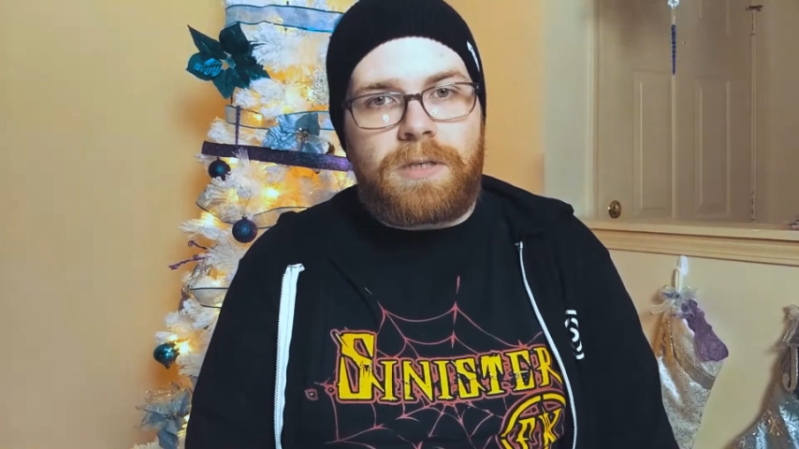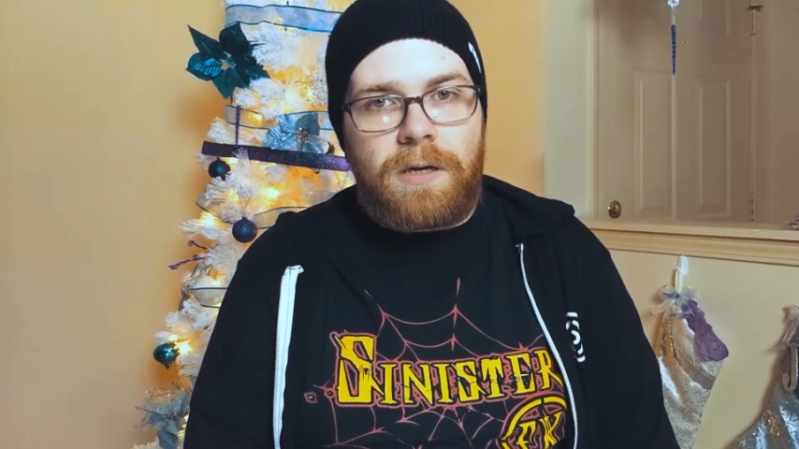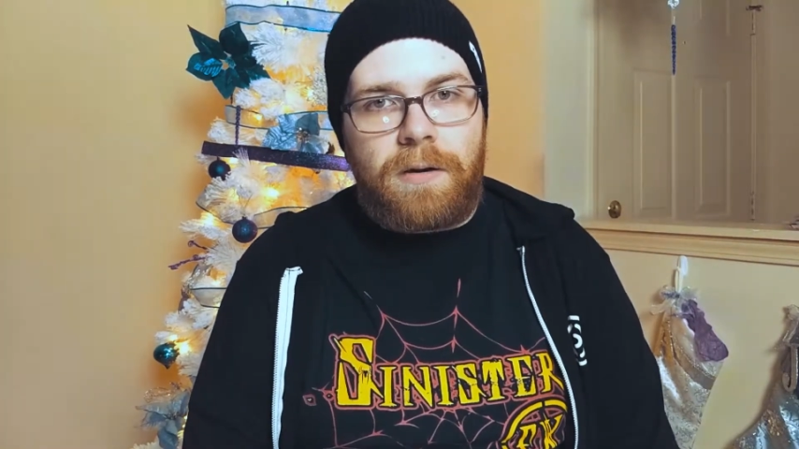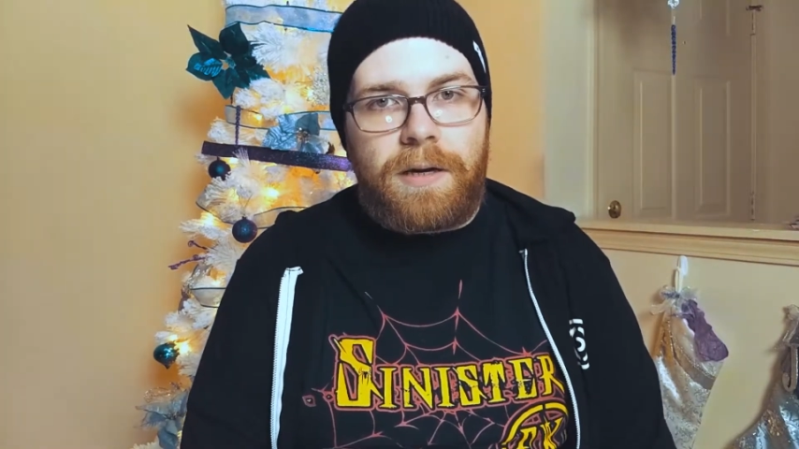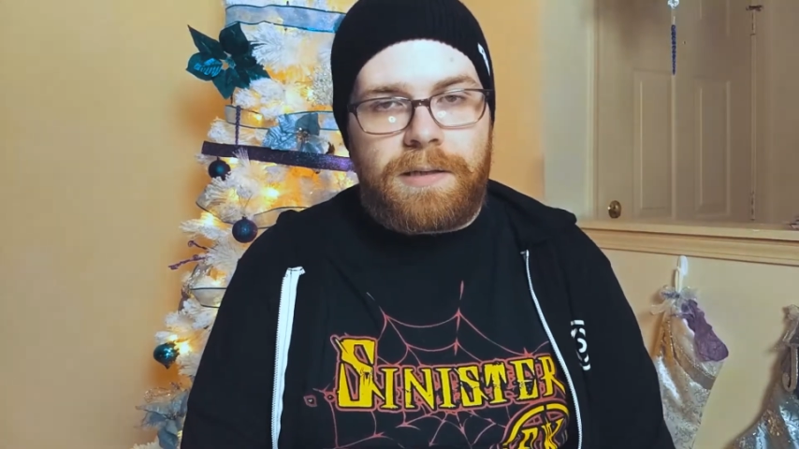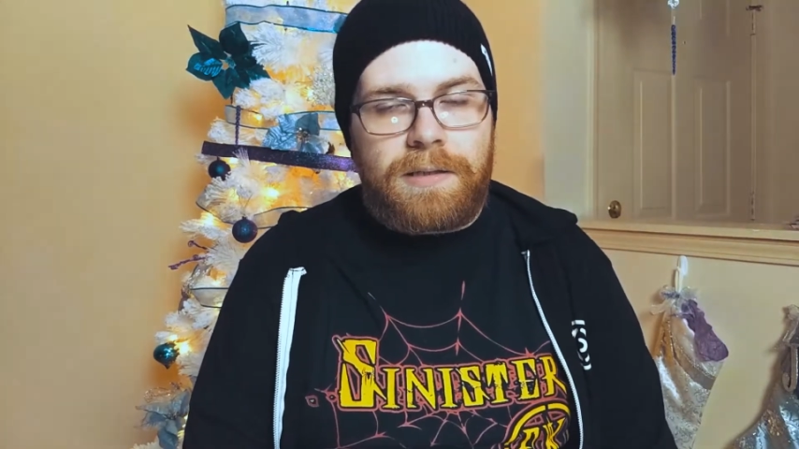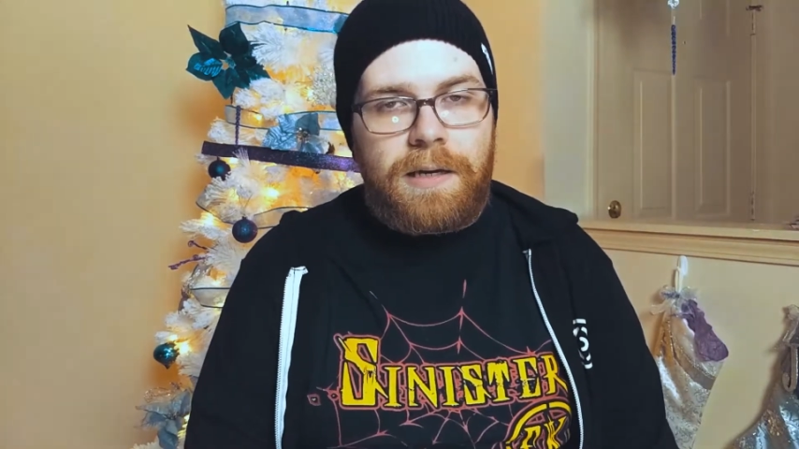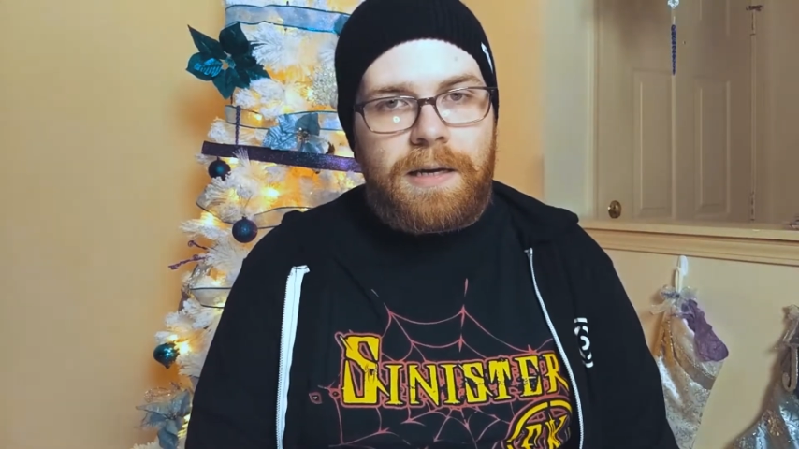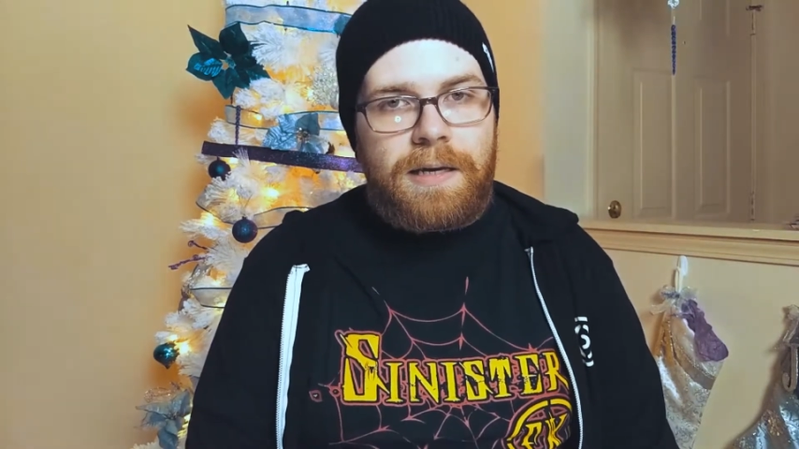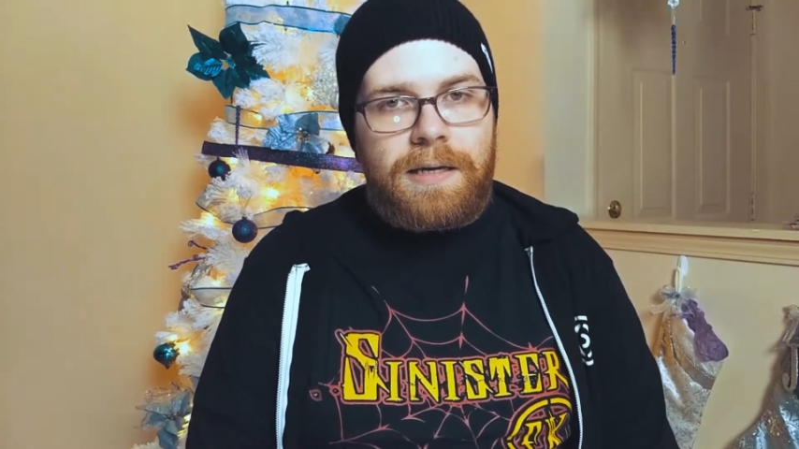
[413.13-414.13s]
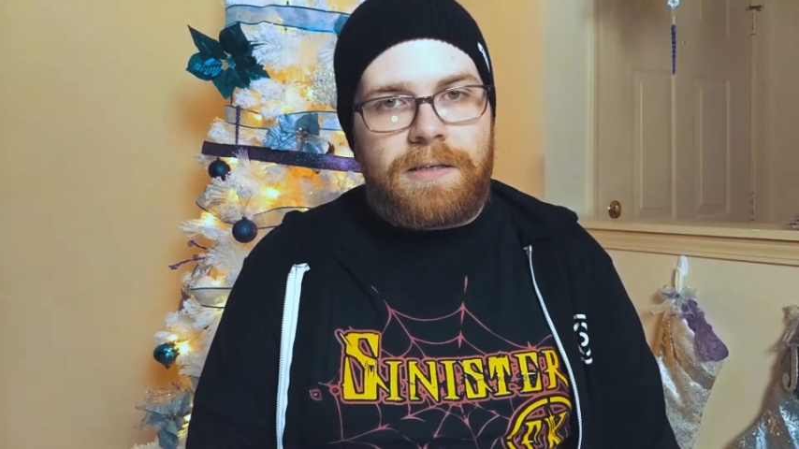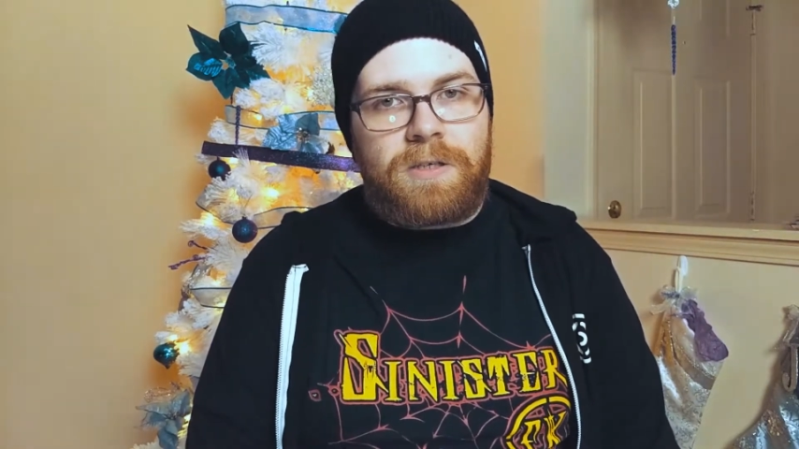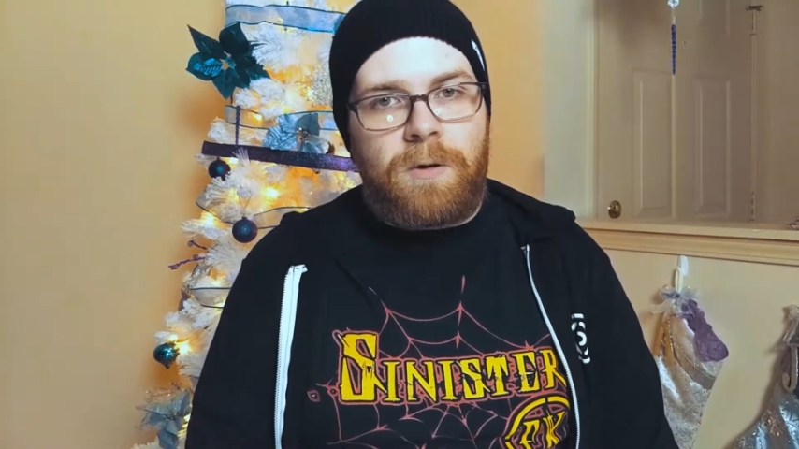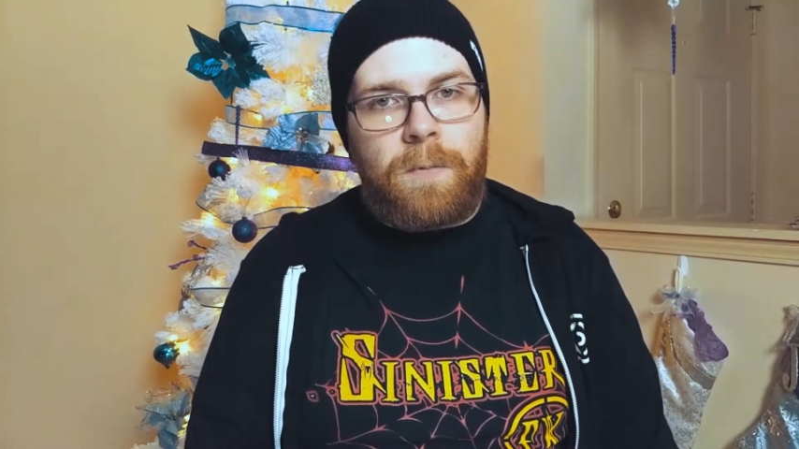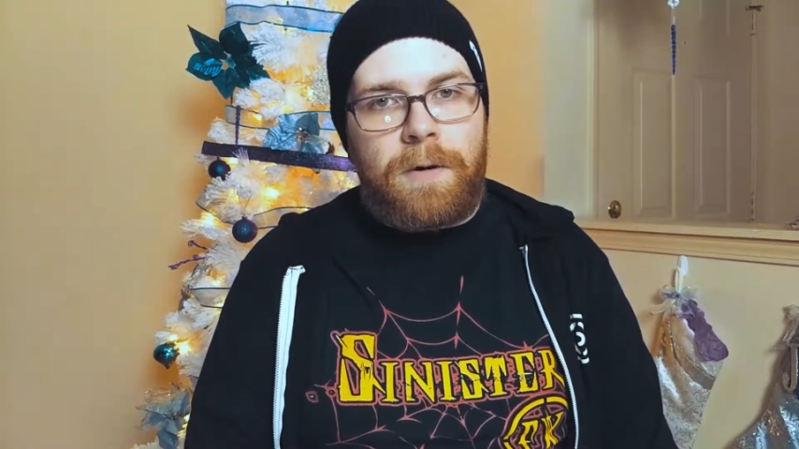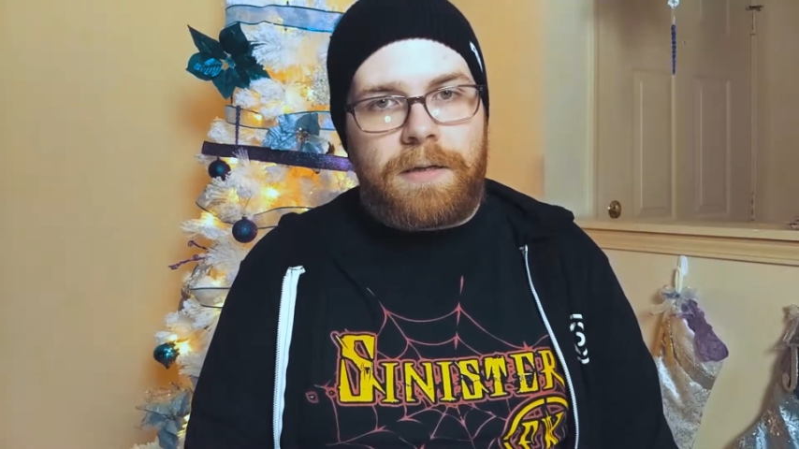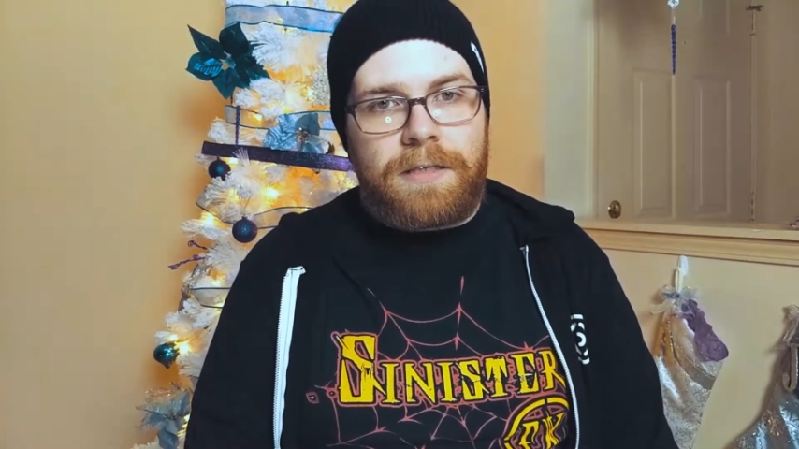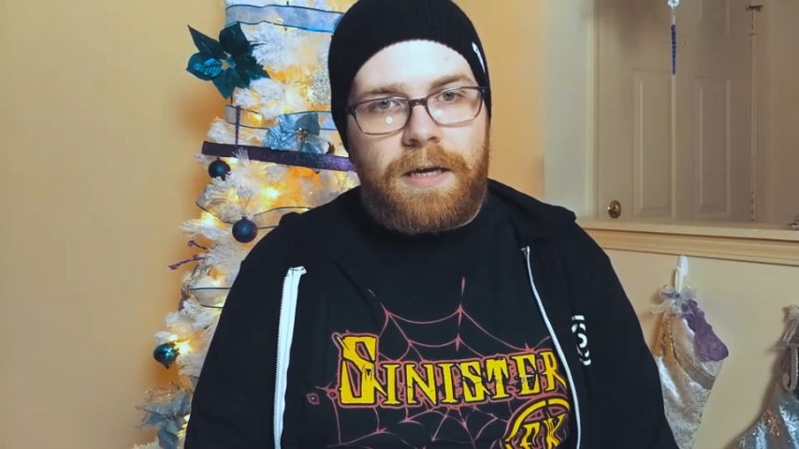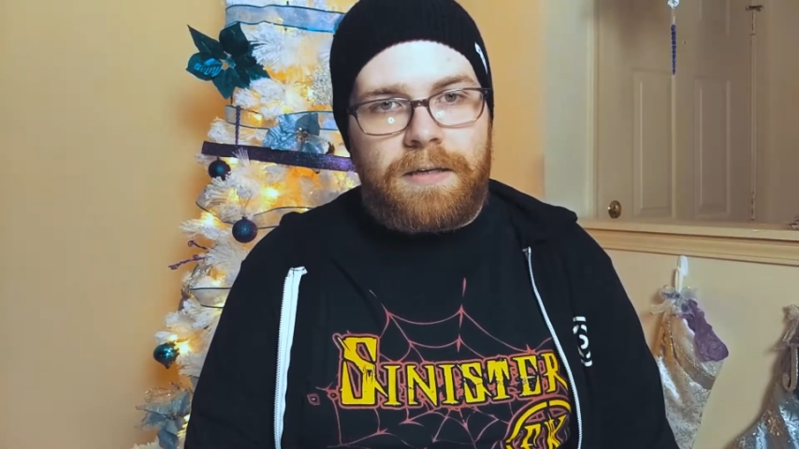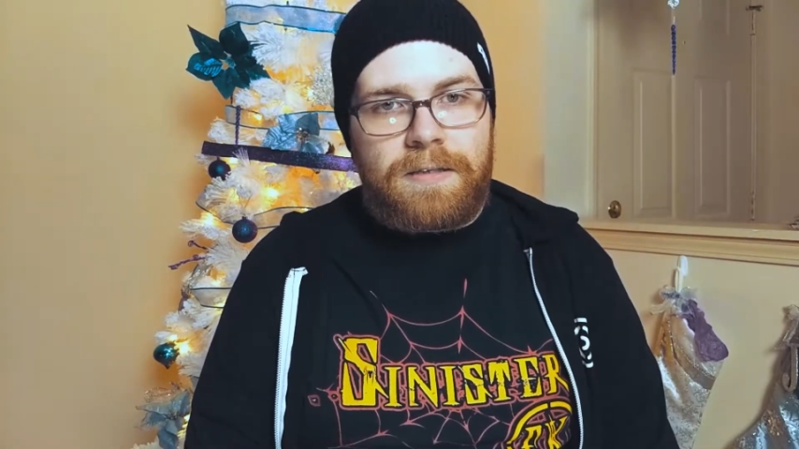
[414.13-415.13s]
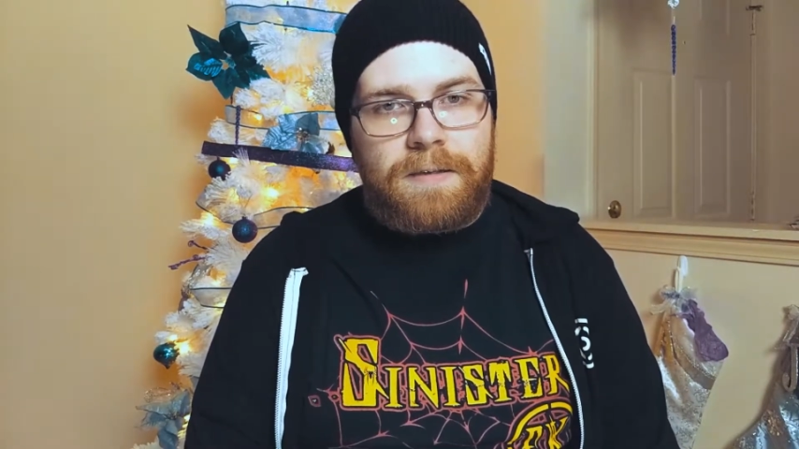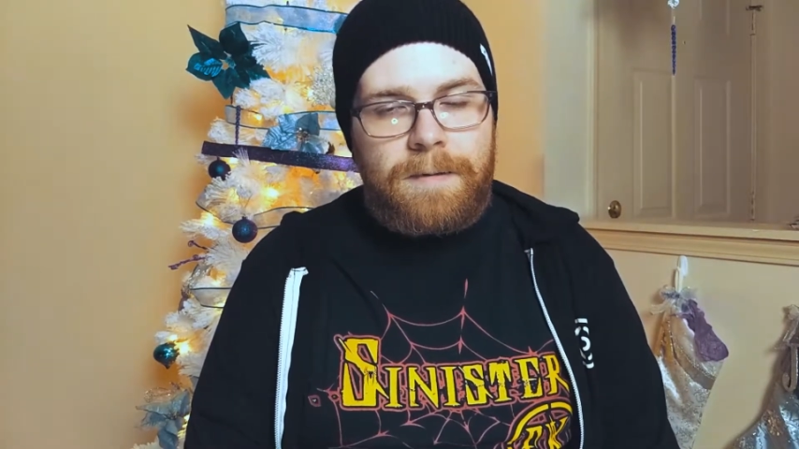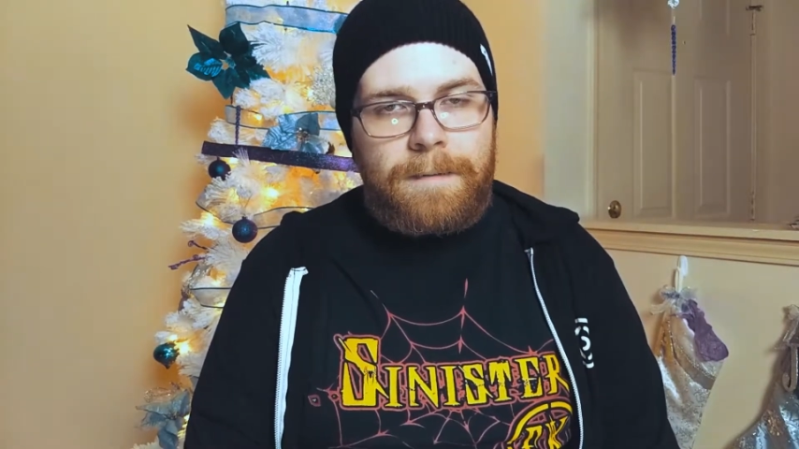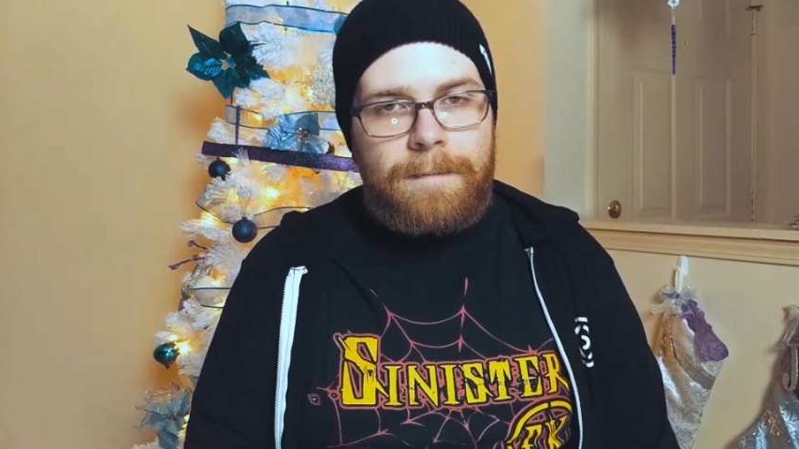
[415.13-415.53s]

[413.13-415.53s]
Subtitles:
serious and super intense.